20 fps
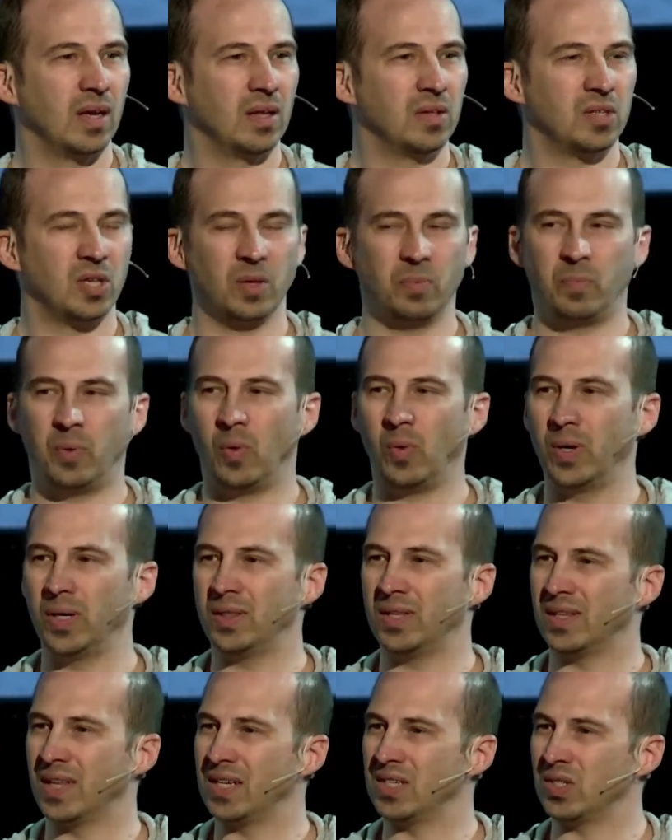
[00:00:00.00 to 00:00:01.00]
to the point
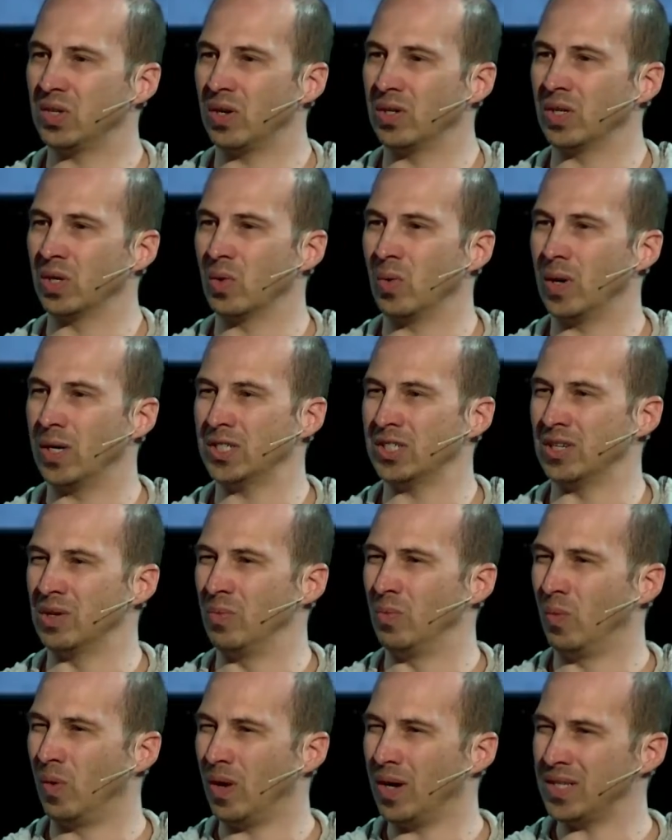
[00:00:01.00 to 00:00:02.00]
that they start to question,
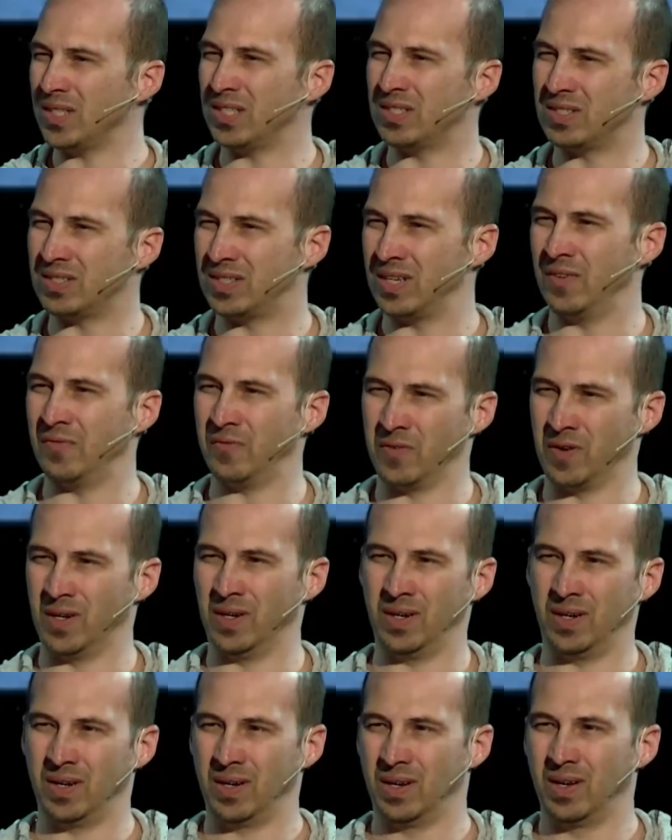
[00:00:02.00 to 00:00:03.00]
what's different
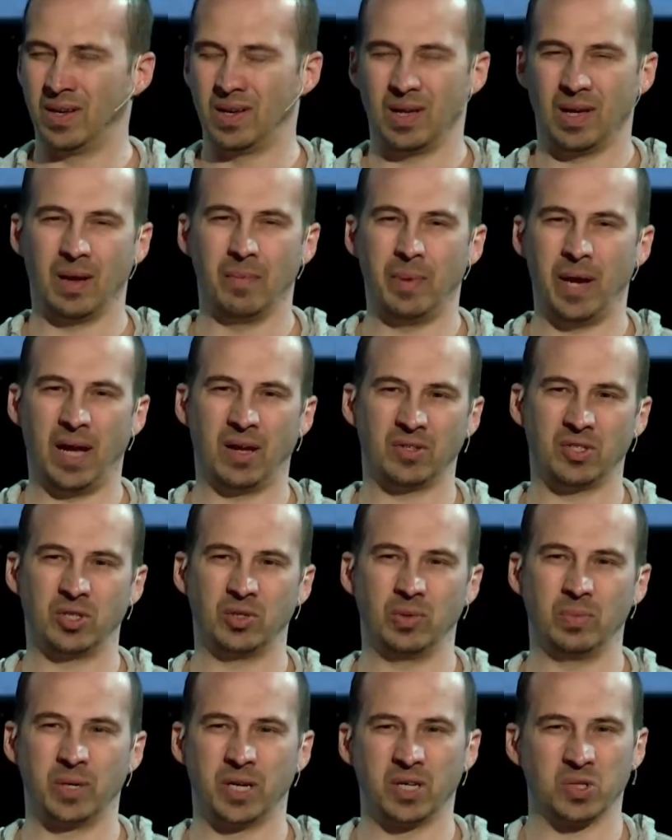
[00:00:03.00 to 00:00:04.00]
about you?
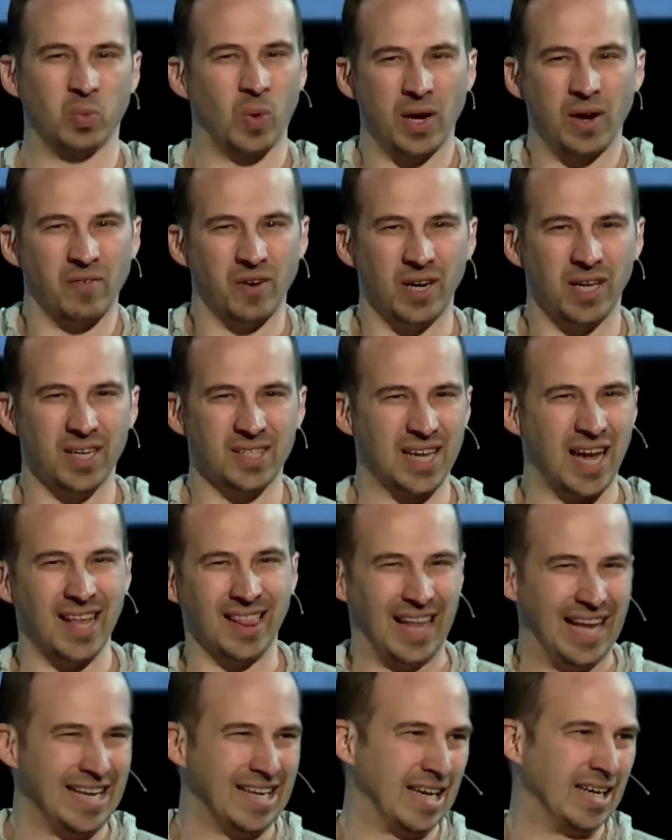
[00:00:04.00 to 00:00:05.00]
Because whatever it is, I
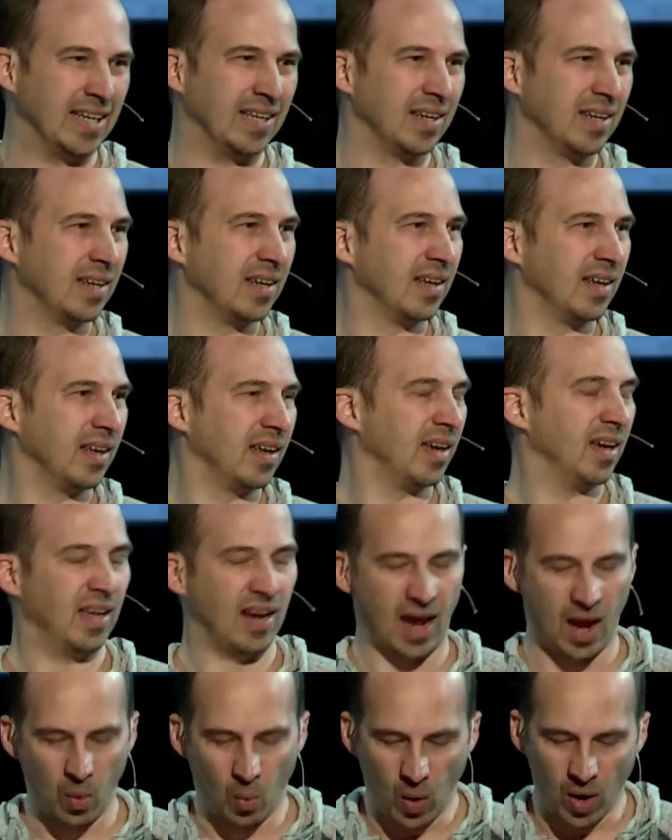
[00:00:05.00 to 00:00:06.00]
like it, and
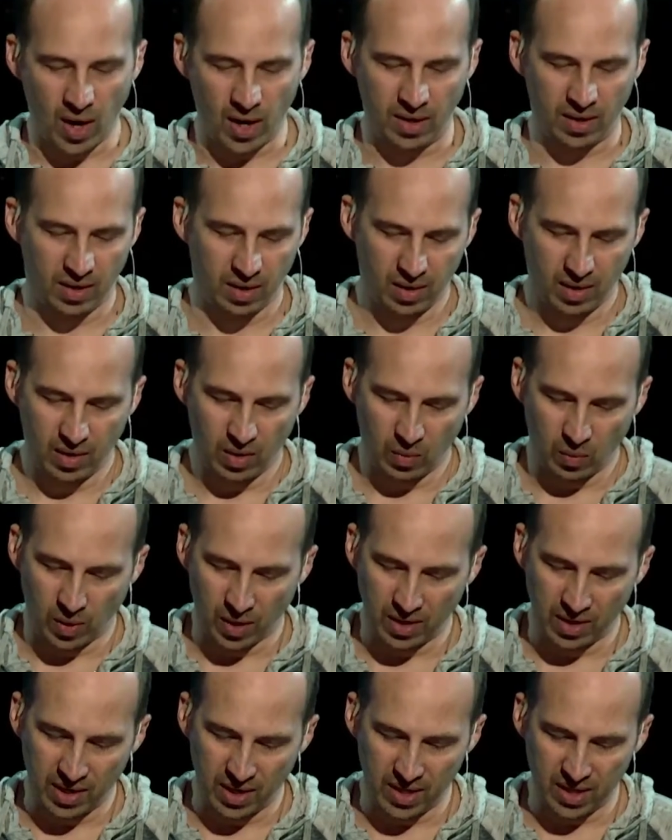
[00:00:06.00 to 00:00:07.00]
I want what
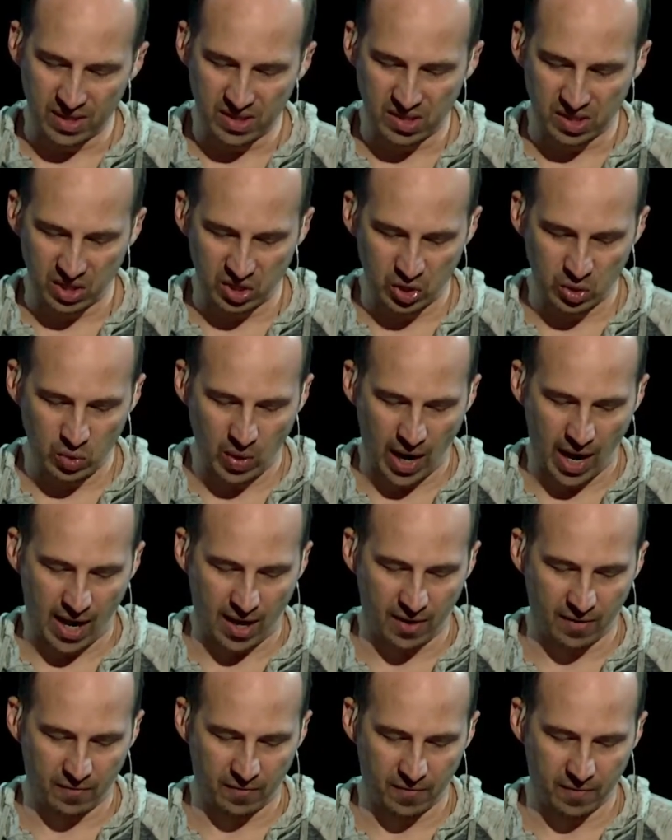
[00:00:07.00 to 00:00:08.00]
it is that you have.